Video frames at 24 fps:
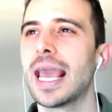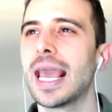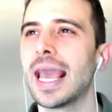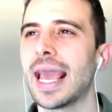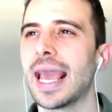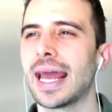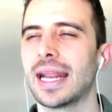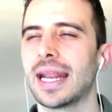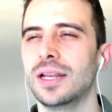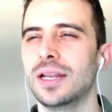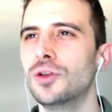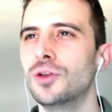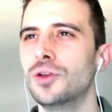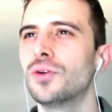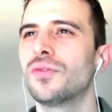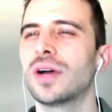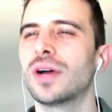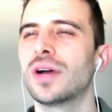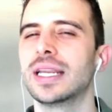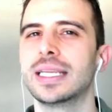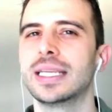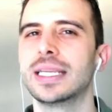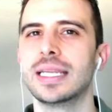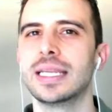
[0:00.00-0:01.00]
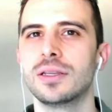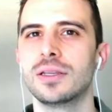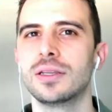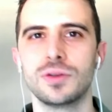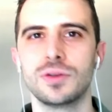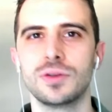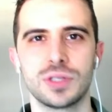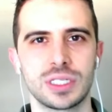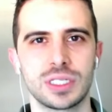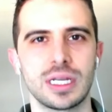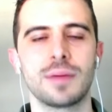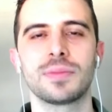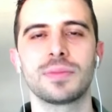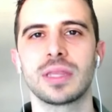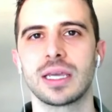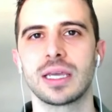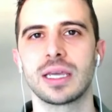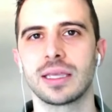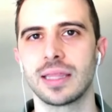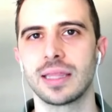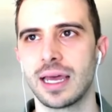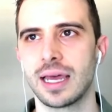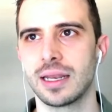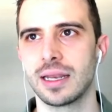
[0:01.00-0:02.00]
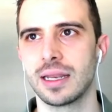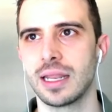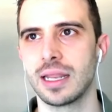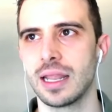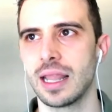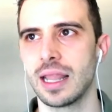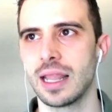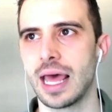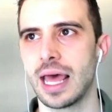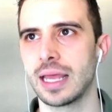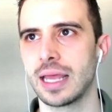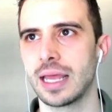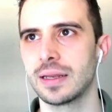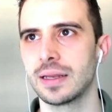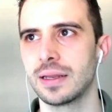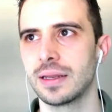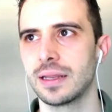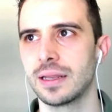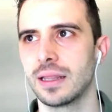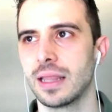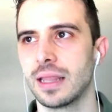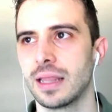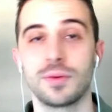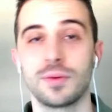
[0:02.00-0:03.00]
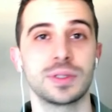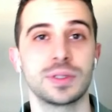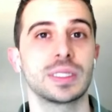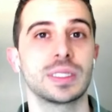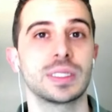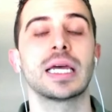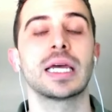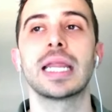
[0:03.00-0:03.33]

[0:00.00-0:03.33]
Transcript: And I knew if I didn't do something, that was it.